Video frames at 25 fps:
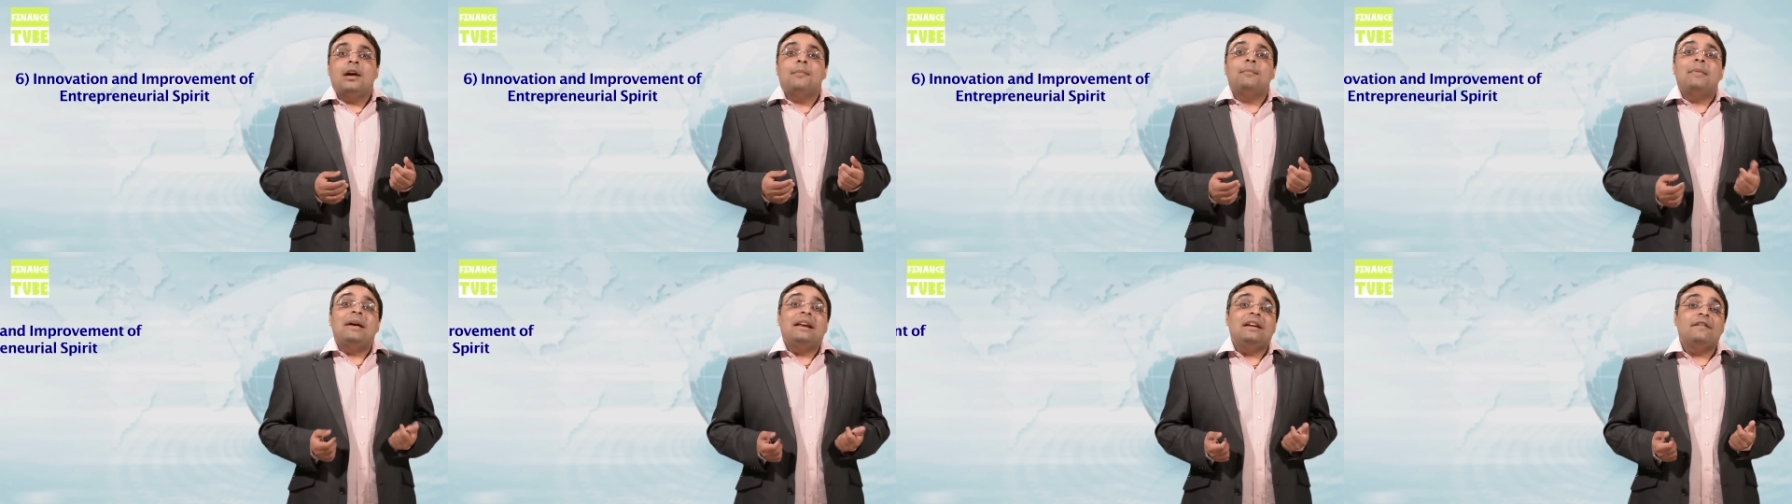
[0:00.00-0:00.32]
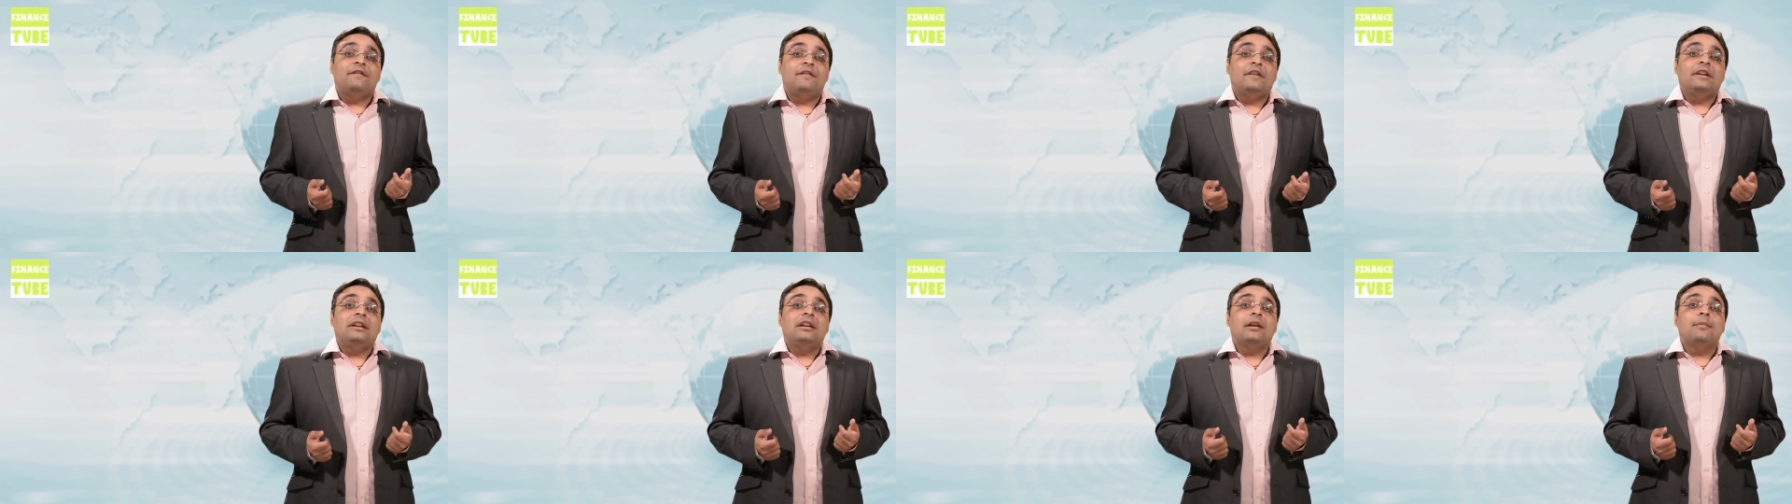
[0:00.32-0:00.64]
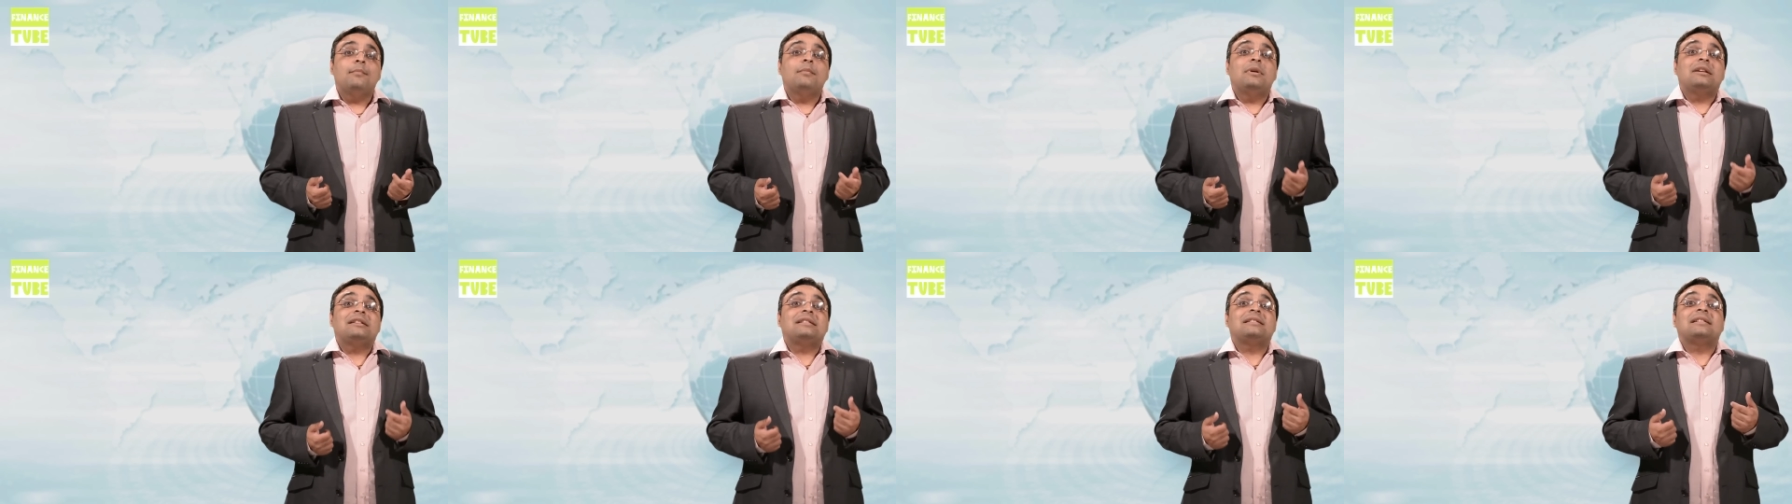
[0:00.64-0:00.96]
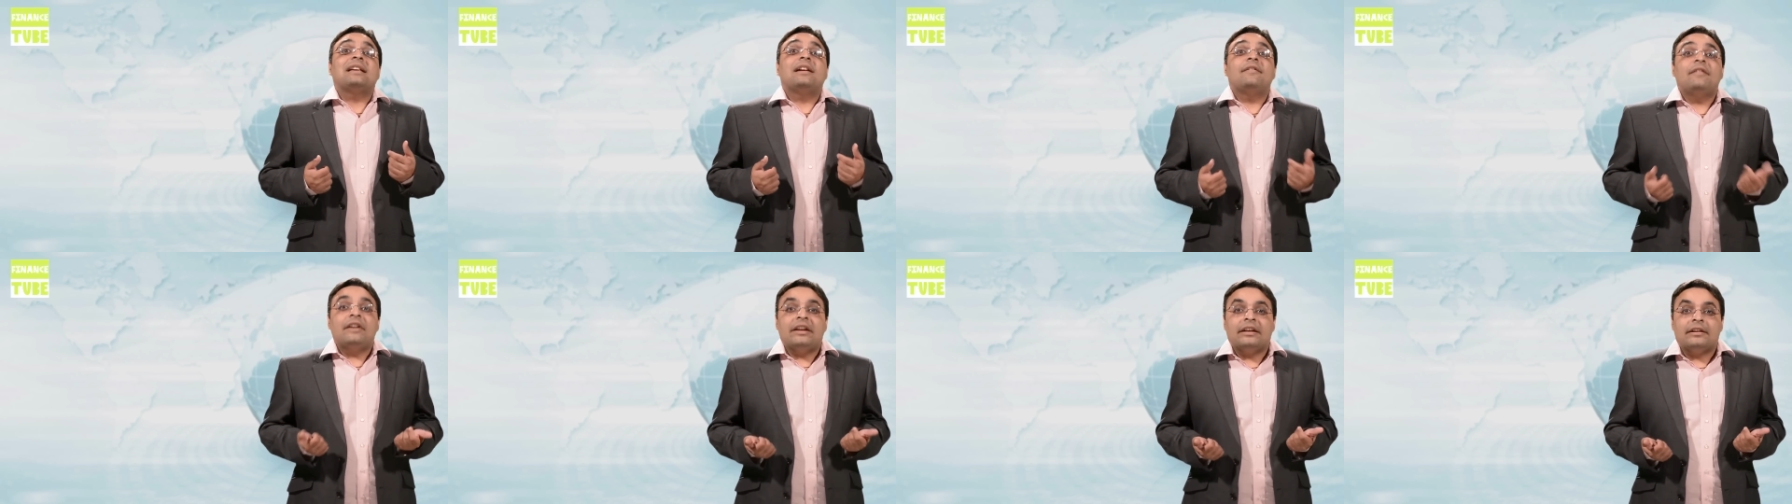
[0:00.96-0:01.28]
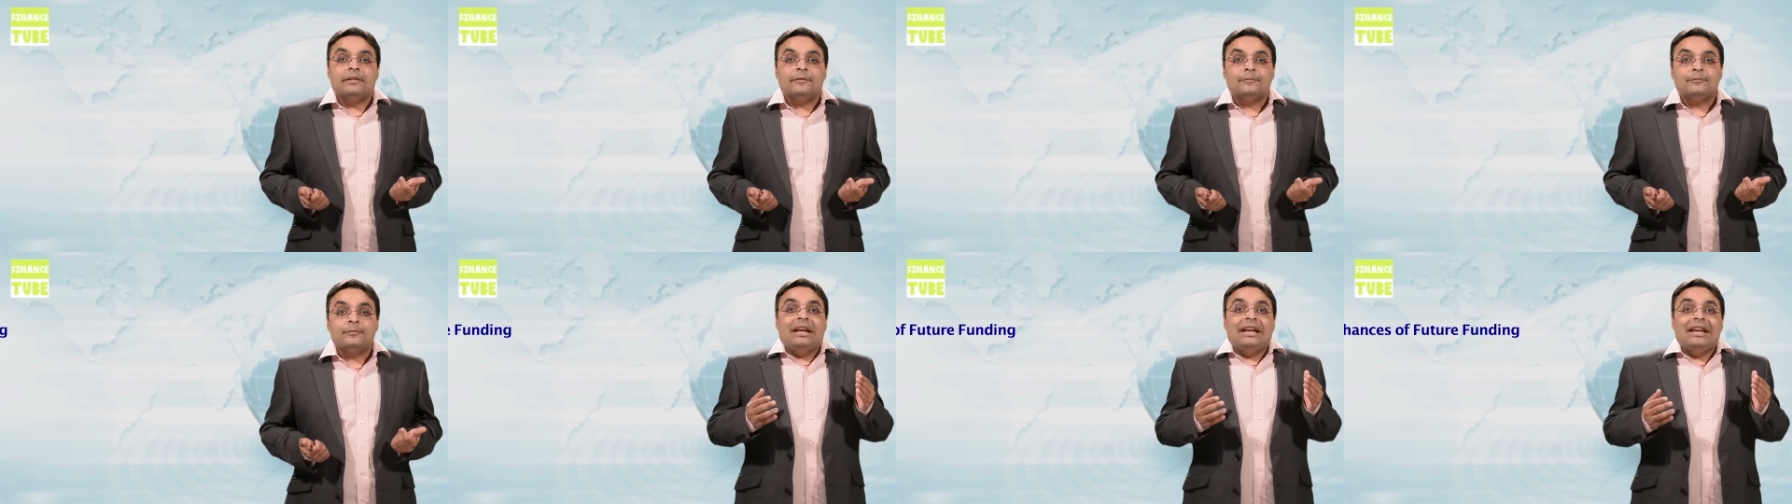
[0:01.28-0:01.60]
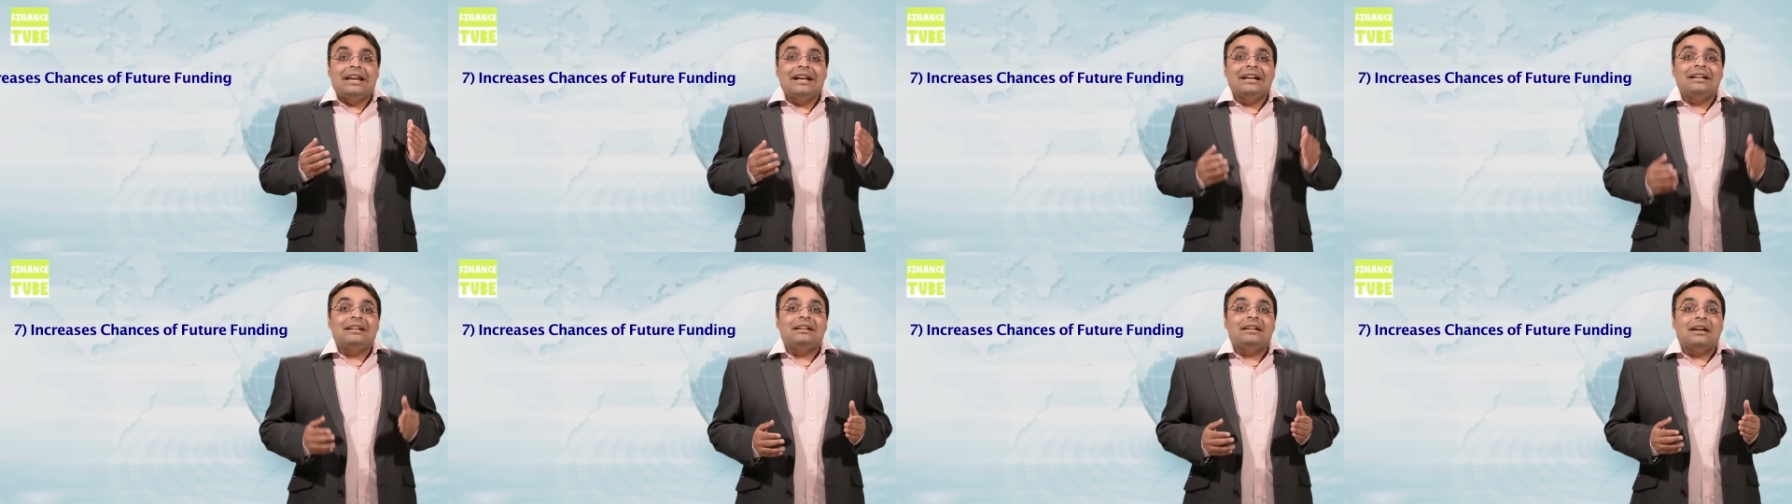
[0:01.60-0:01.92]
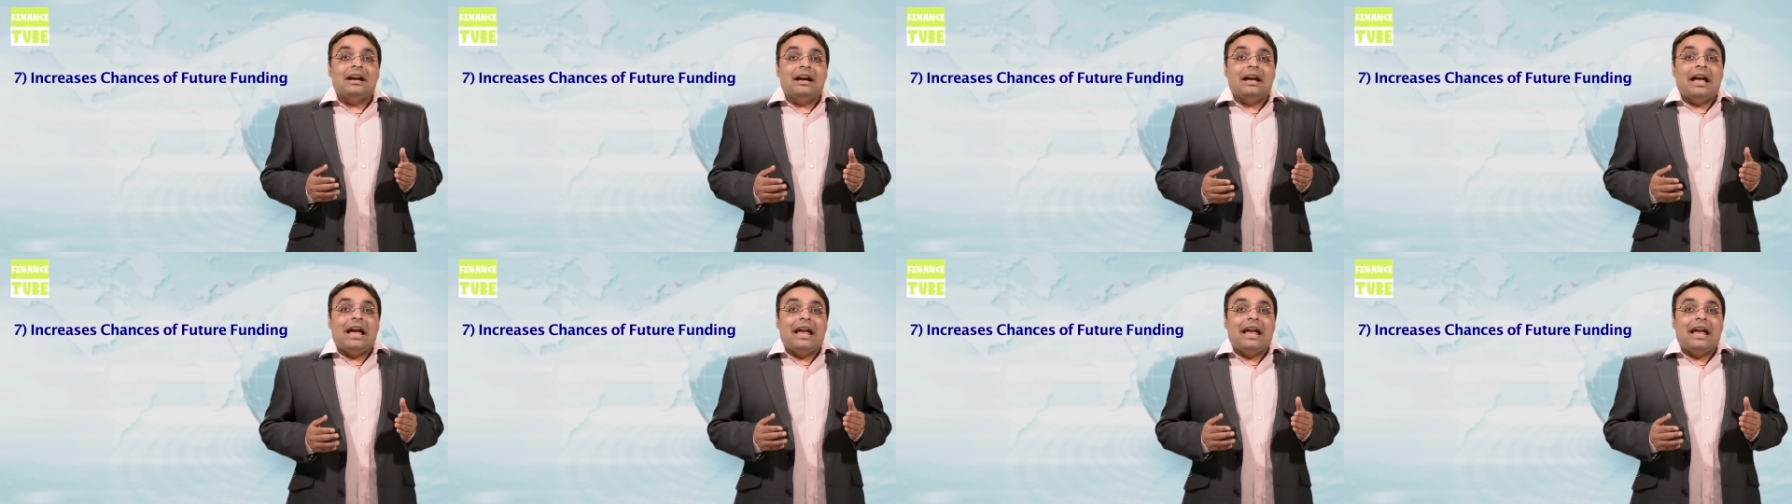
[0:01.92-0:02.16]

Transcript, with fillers: Benefit number seven, it